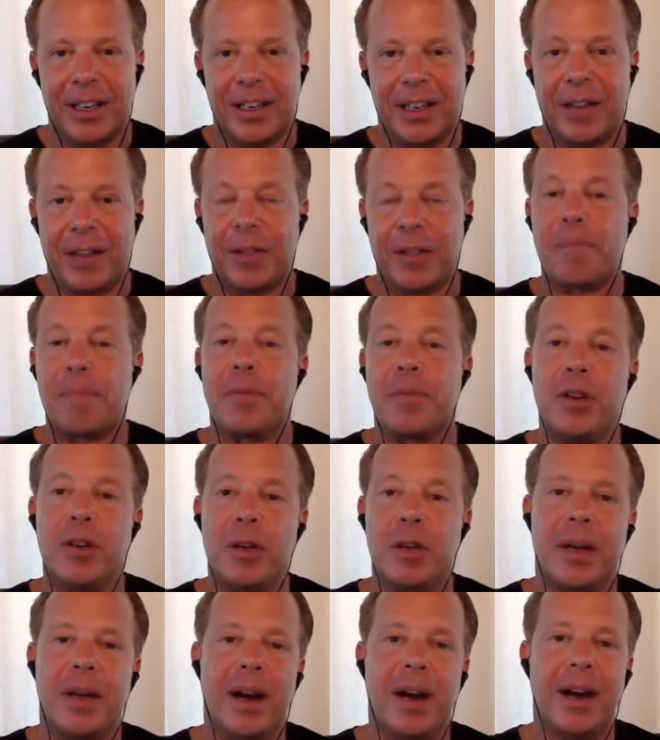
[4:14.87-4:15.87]
Now, the
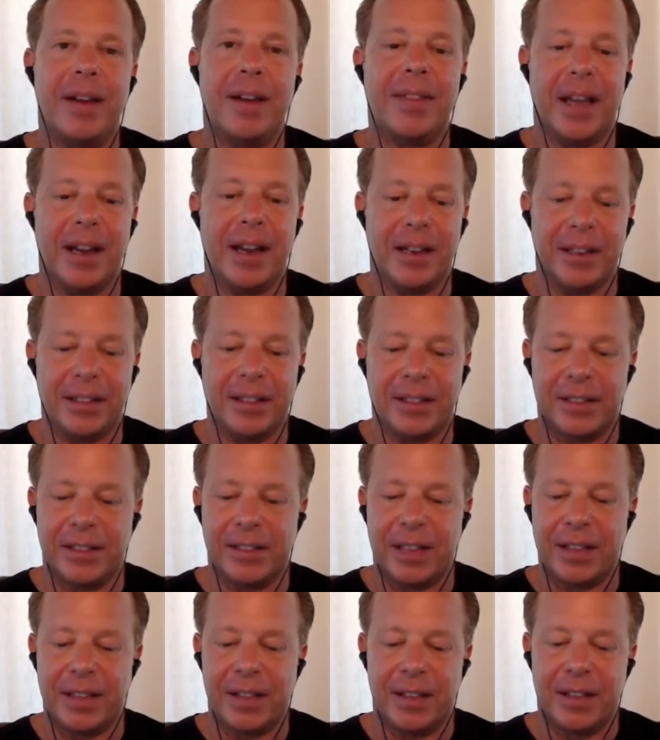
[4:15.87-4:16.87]
beauty behind that
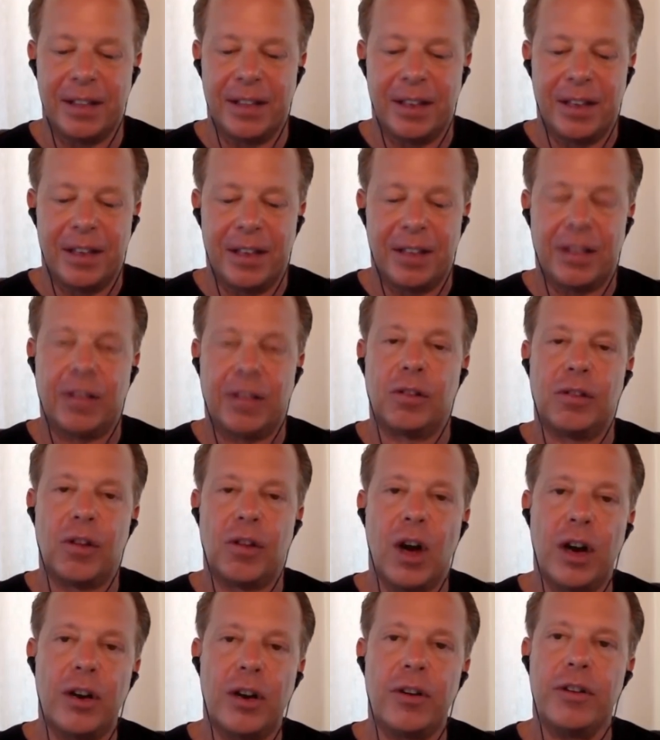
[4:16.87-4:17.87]
is that the
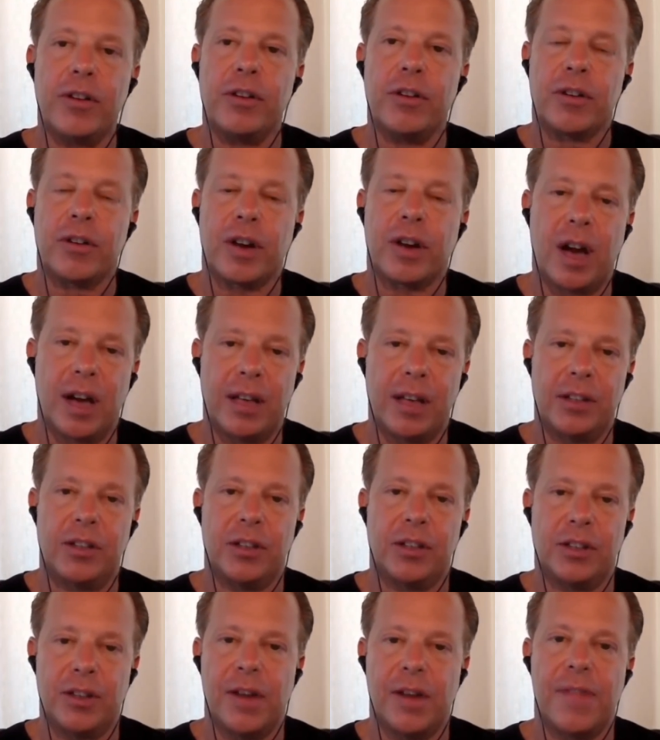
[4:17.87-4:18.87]
longer you're
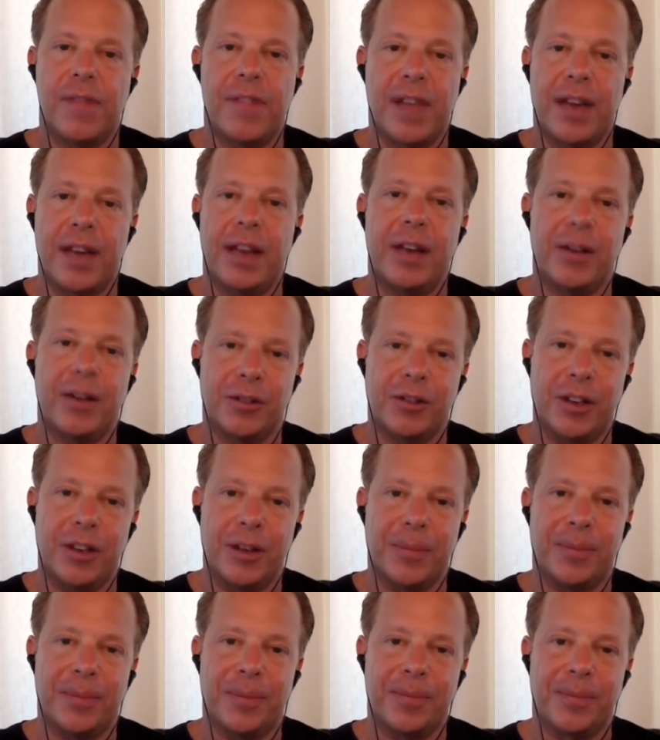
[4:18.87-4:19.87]
conscious of that
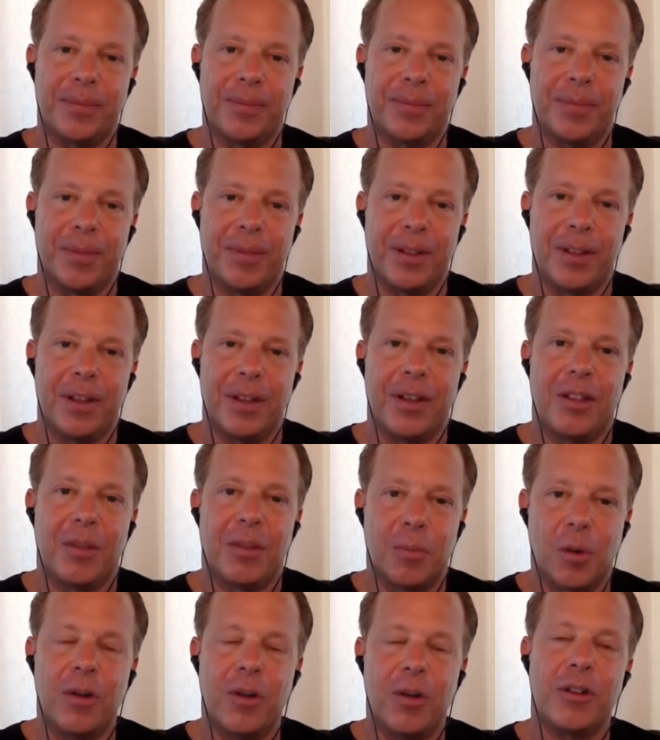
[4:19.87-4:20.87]
energy,
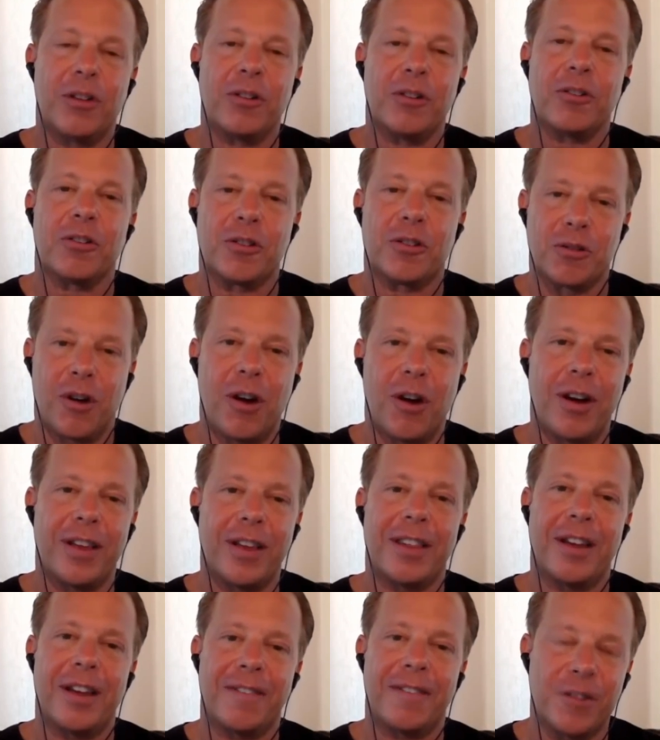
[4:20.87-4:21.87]
the more you're
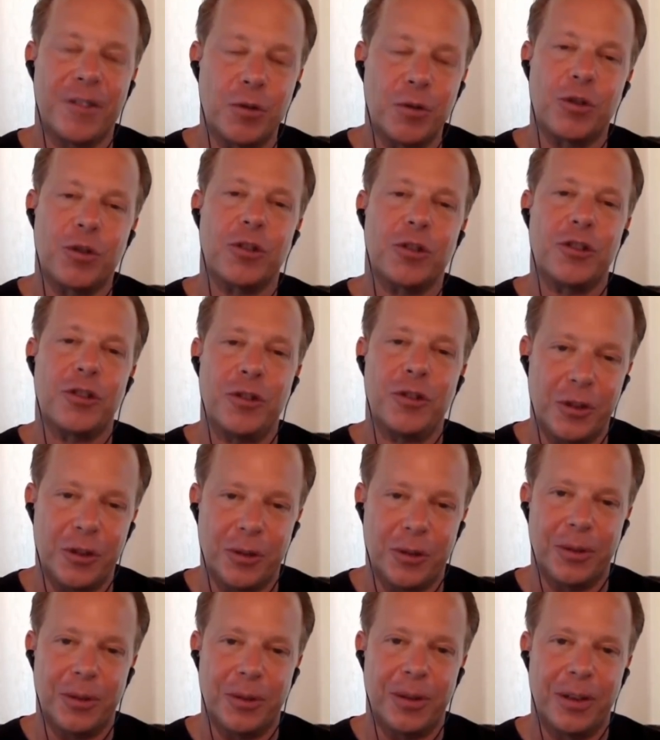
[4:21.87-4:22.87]
drawing that future to
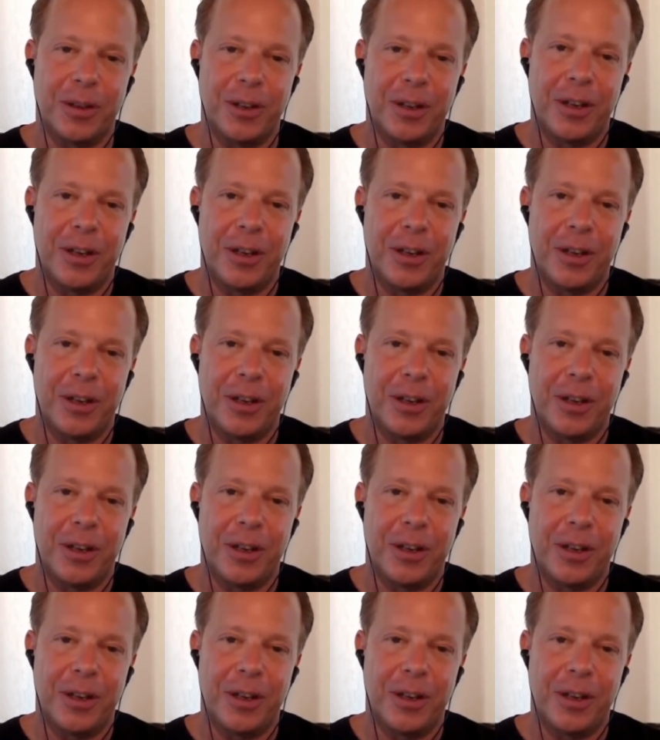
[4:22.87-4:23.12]
you,